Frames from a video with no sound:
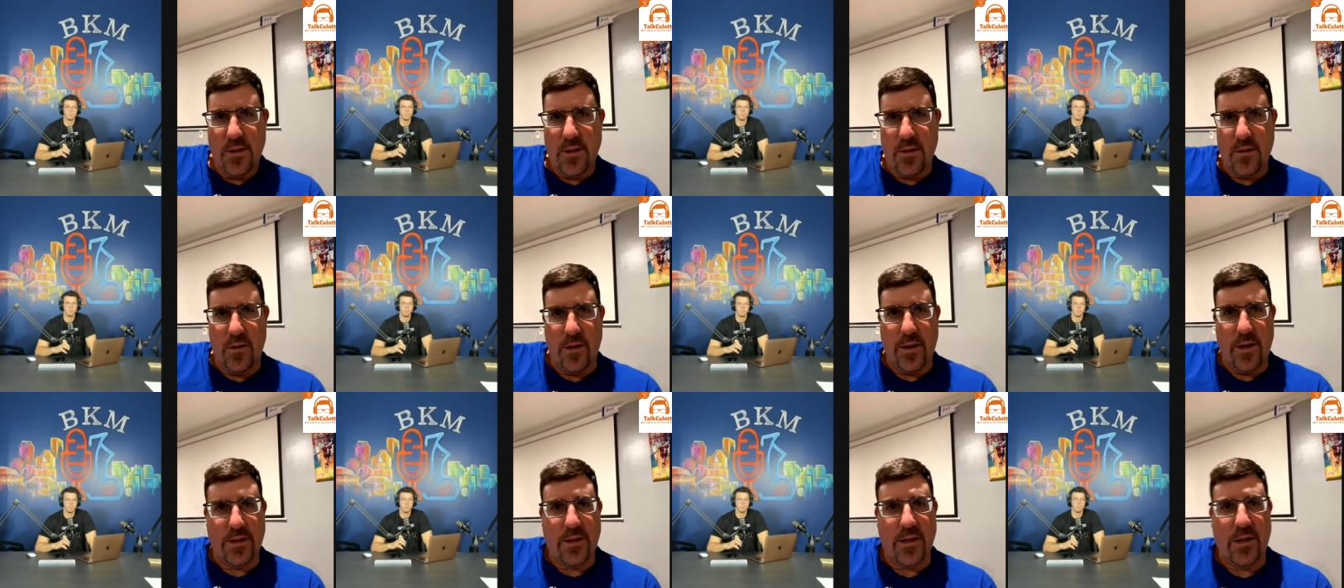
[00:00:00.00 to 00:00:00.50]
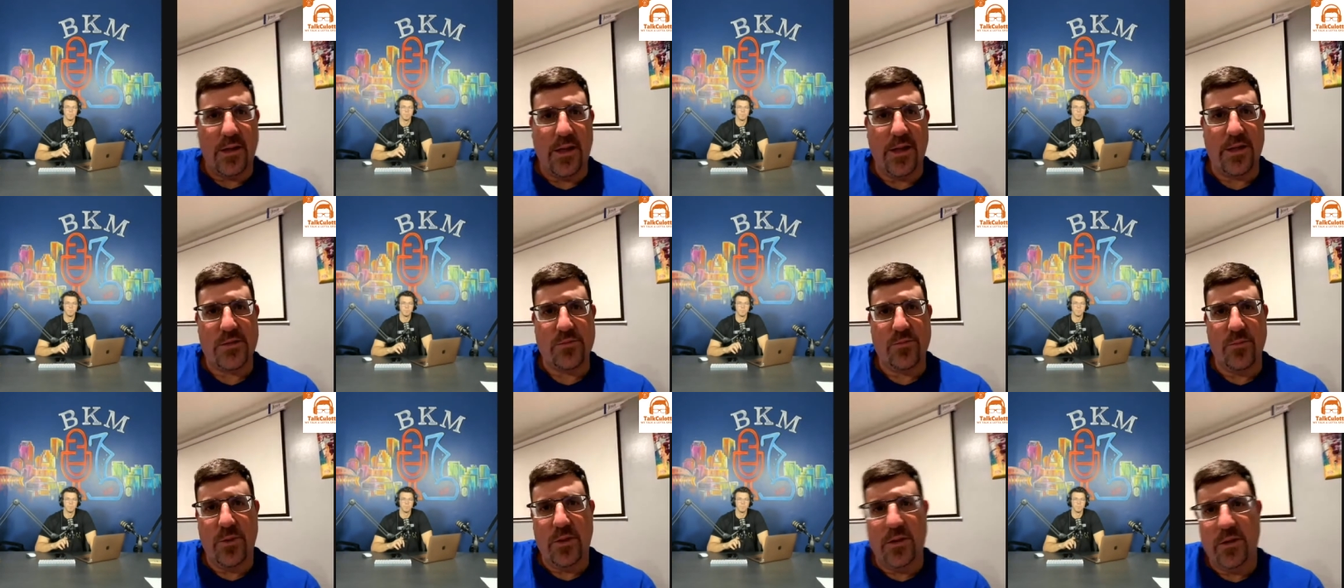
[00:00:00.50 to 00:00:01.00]
You know, I got that
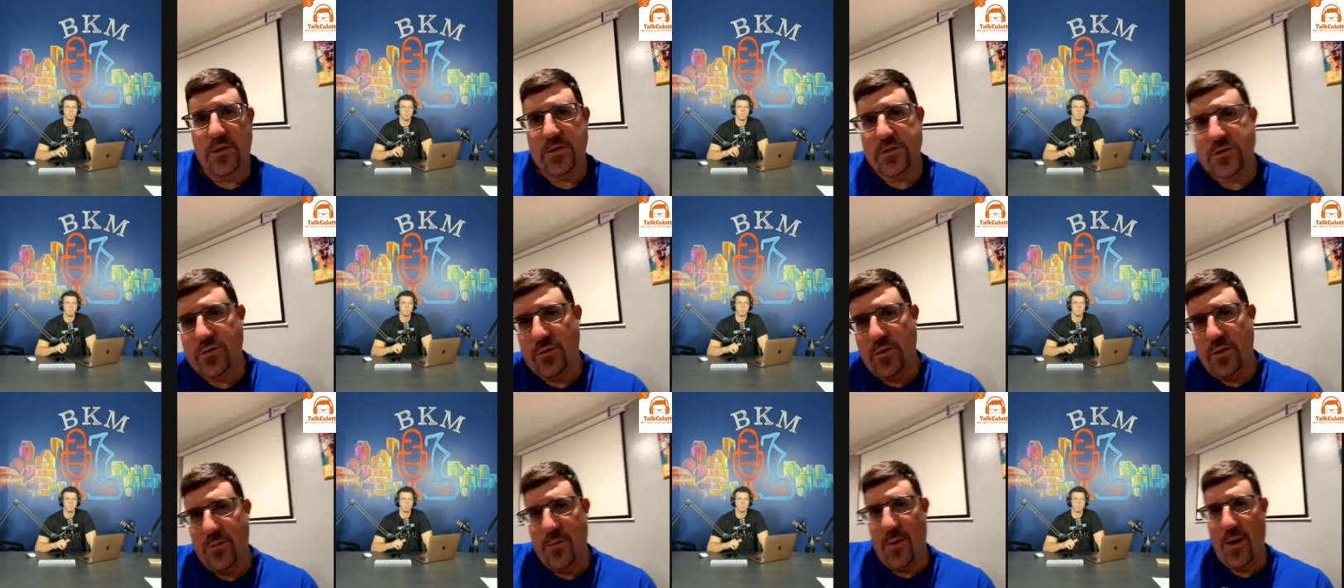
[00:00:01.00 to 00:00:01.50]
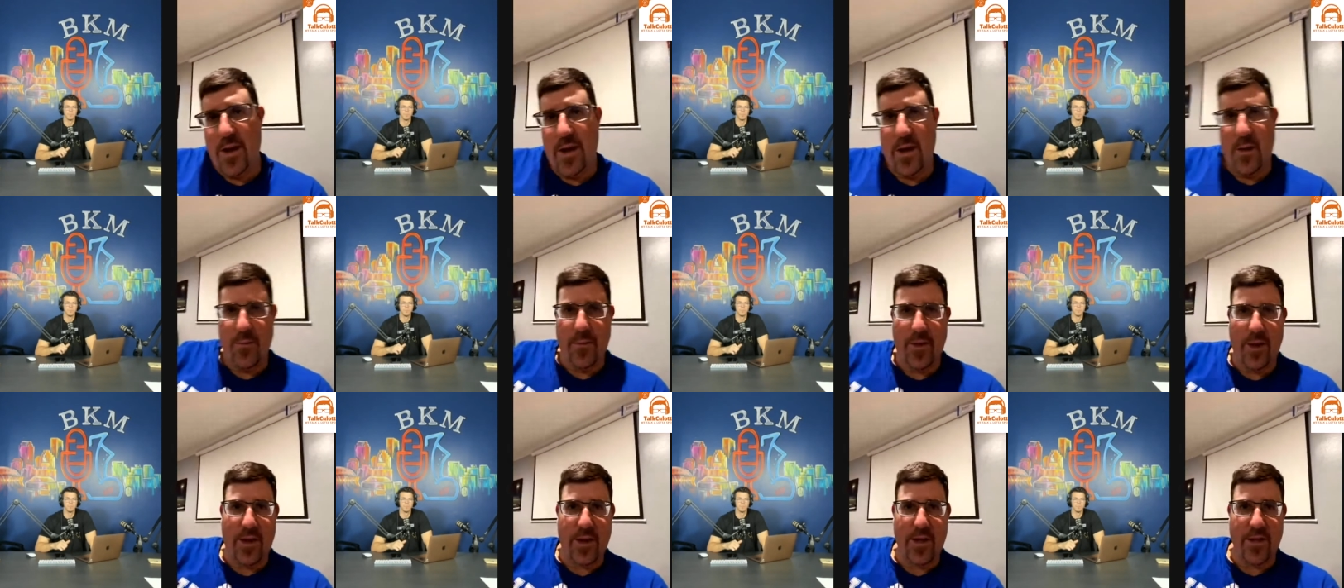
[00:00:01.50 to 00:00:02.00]
nice media screen
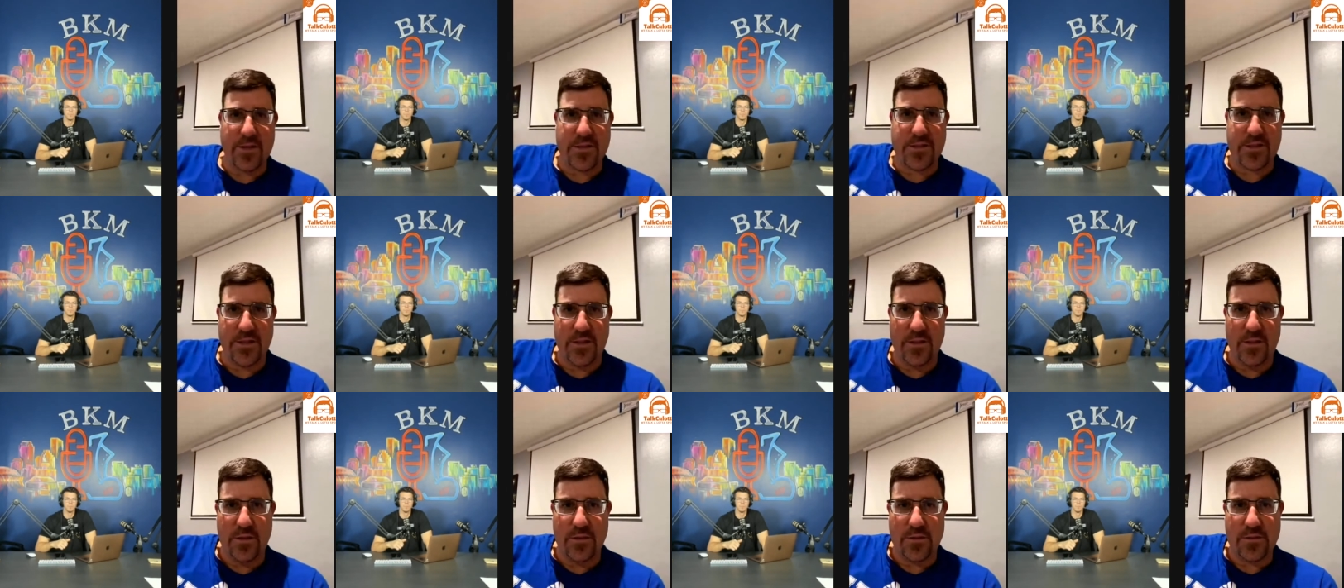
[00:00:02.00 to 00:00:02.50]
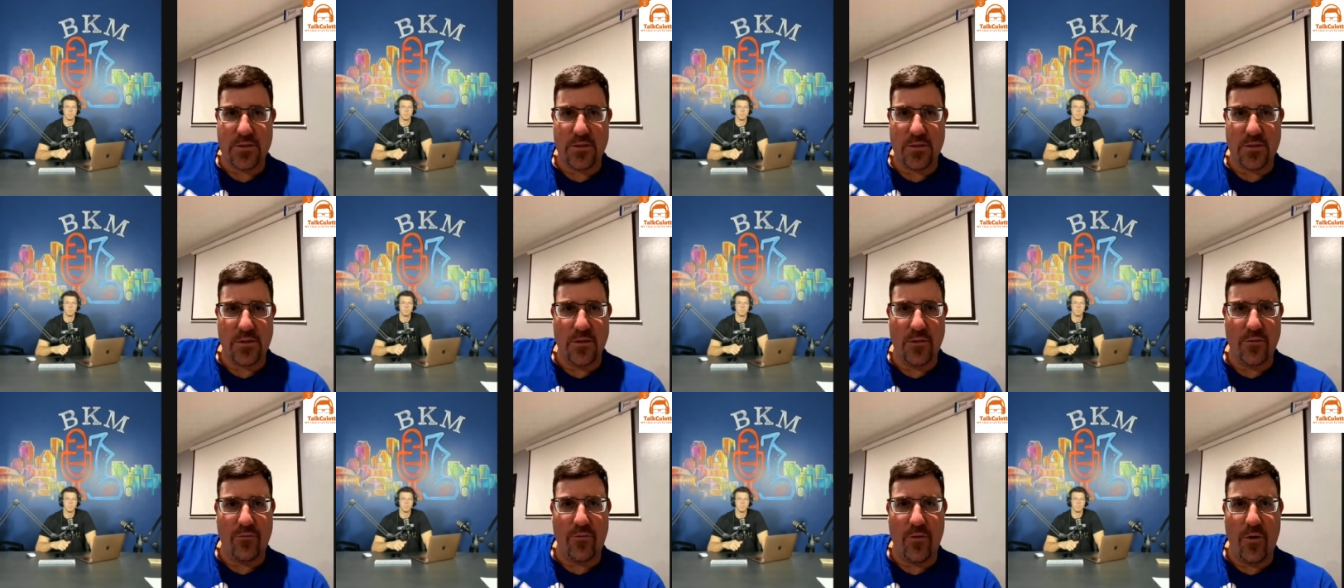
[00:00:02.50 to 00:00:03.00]
behind me. I kind of see in this
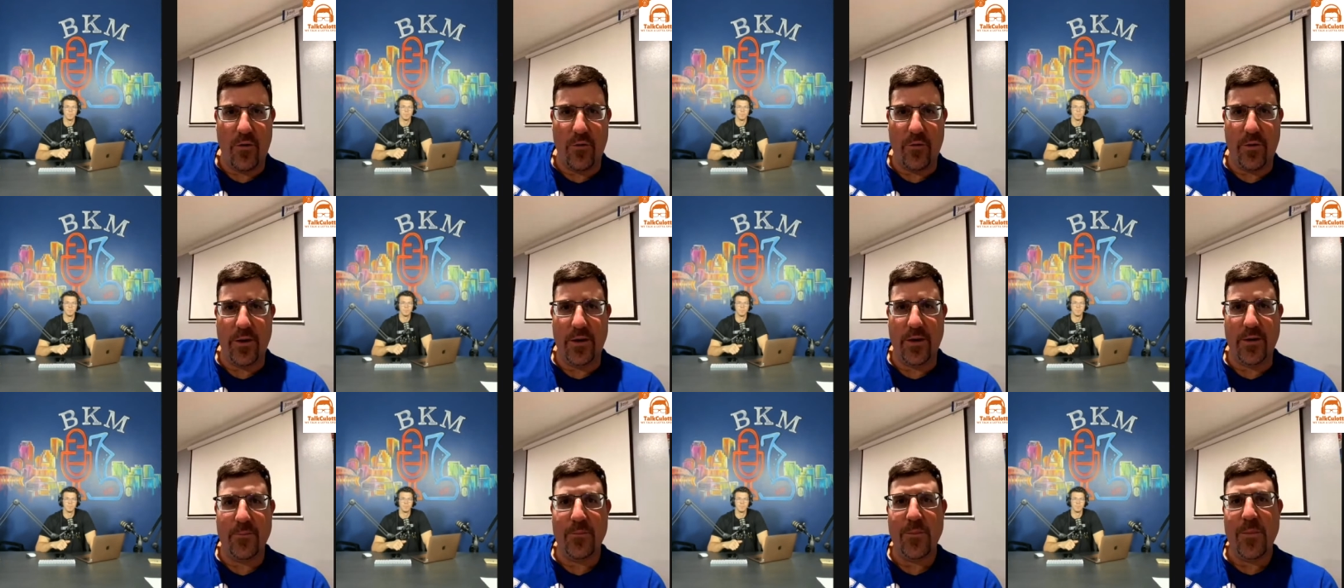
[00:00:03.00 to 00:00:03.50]
in the phone here.